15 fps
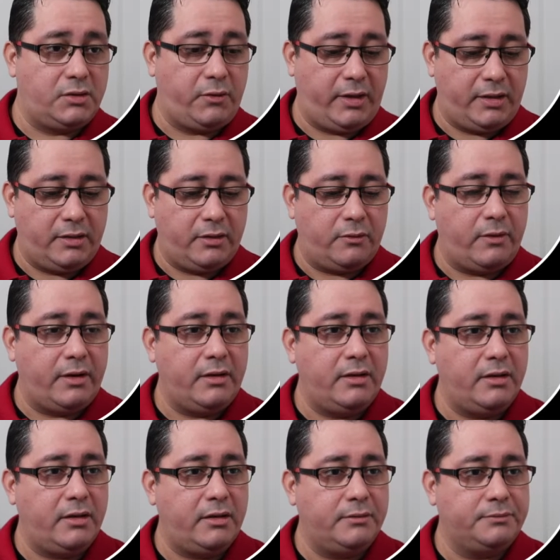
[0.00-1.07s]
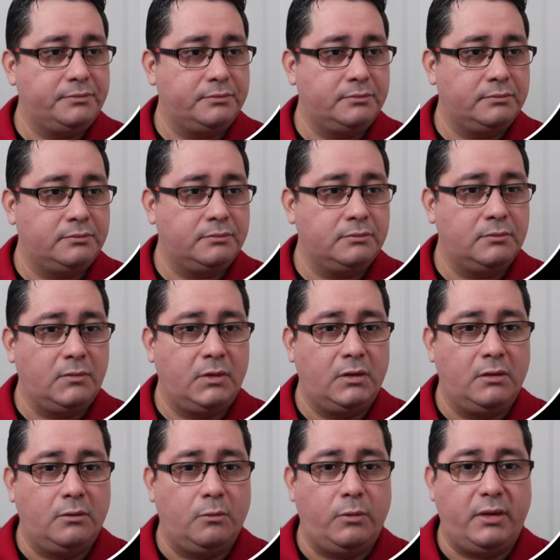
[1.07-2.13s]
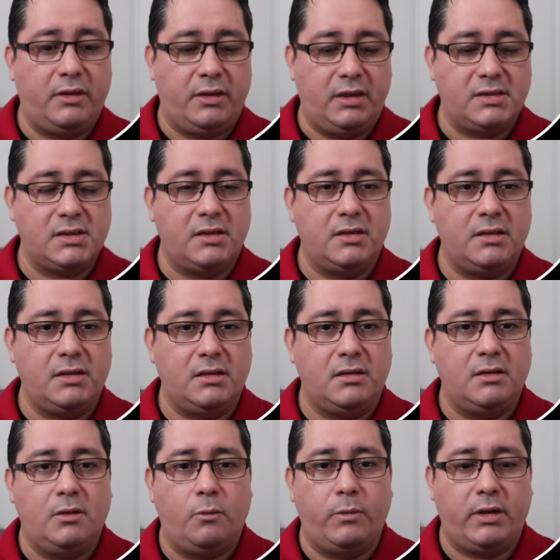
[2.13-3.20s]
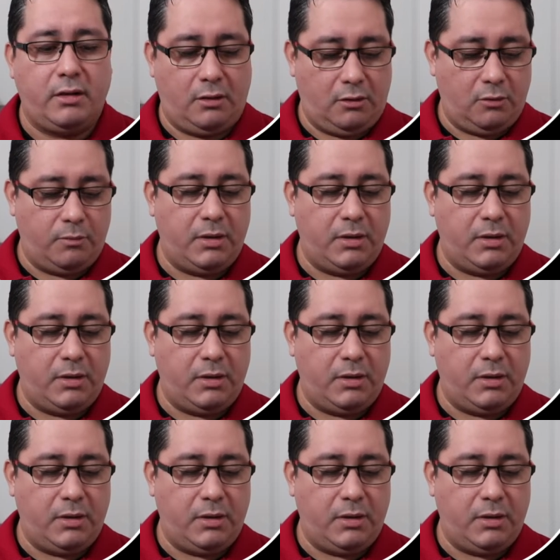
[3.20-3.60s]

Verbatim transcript: created right here. With this ID we can go